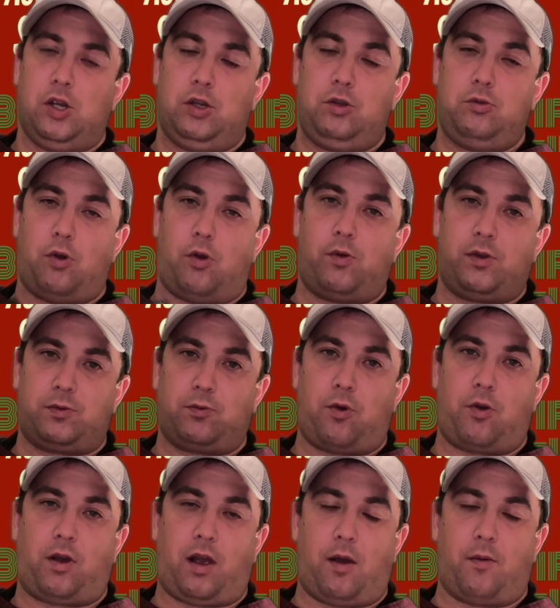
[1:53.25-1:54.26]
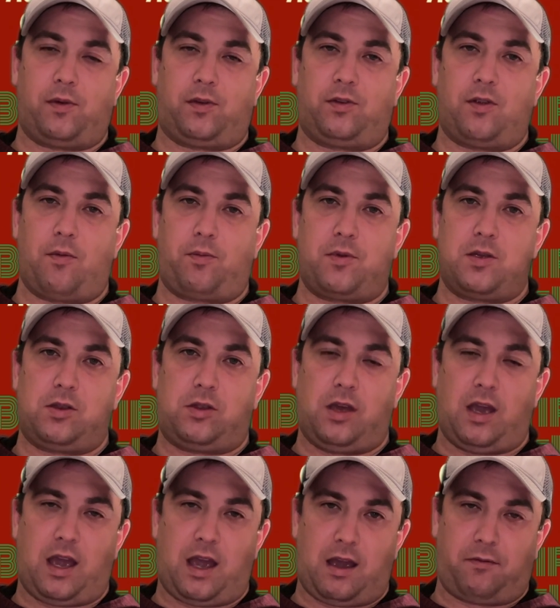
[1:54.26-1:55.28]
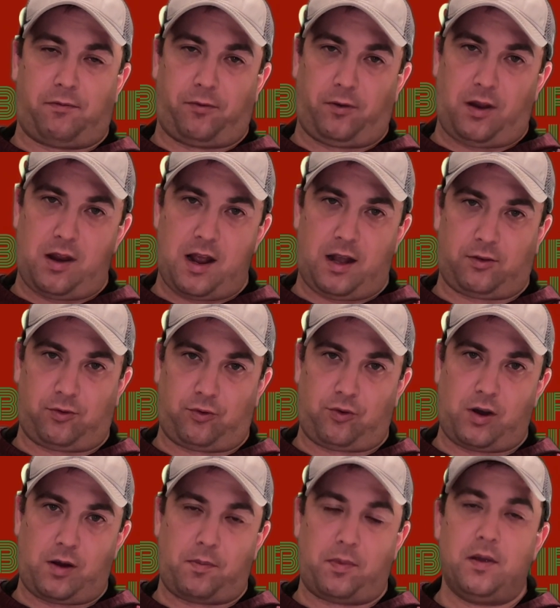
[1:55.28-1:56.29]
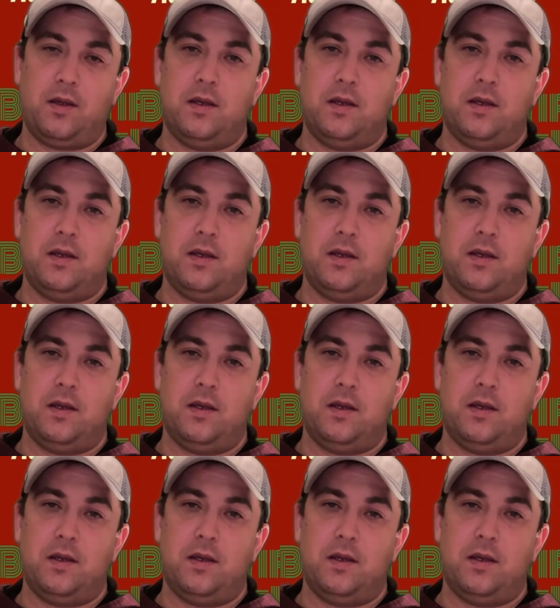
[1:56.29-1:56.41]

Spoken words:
You always walk out with something to have for the next trip,